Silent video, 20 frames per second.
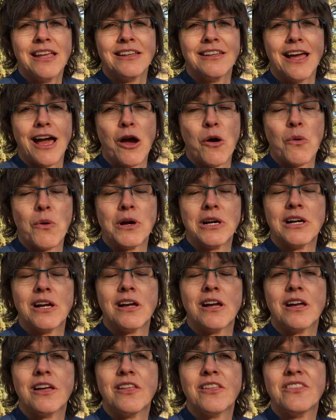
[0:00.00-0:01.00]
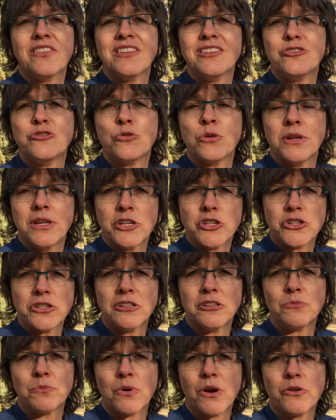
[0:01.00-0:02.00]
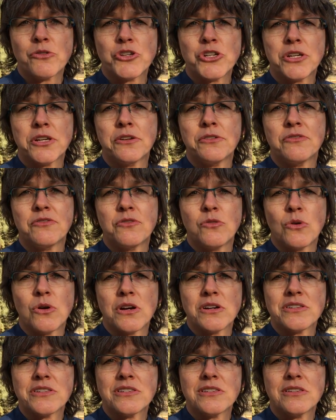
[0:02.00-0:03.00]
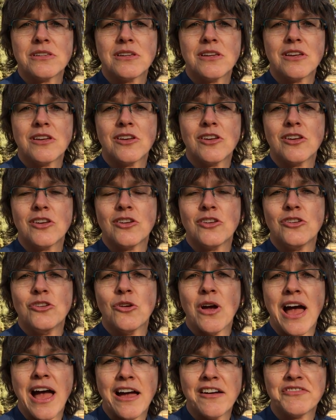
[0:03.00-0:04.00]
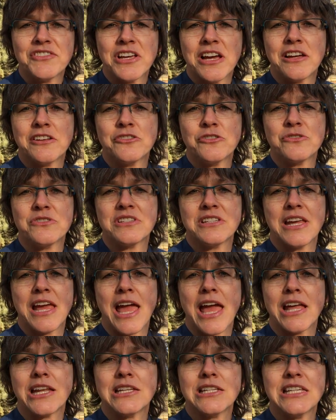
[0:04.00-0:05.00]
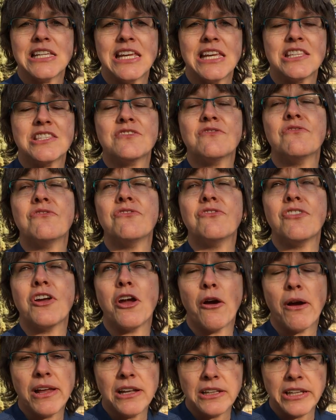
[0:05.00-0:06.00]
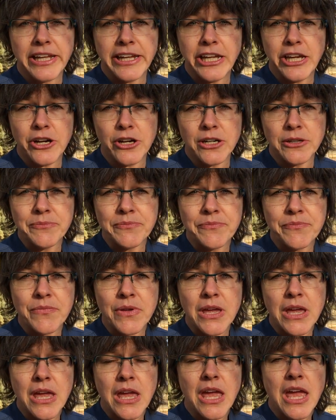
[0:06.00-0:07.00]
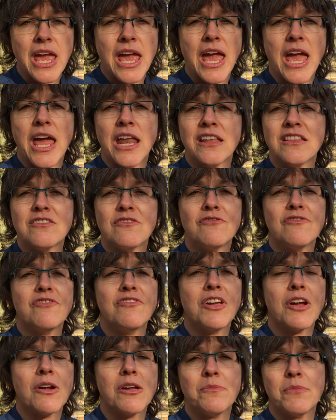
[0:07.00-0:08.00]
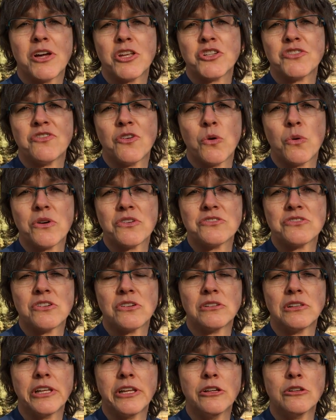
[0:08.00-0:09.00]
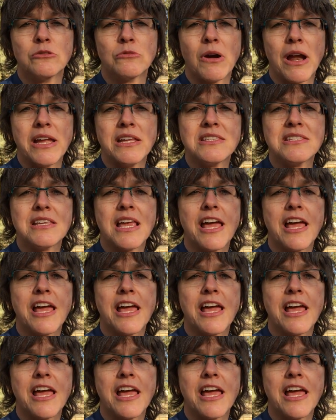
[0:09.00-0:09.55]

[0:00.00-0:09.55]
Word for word: Now, the traditional approach to divorce, you have to understand it's very linear and it's very much focused on legal rights.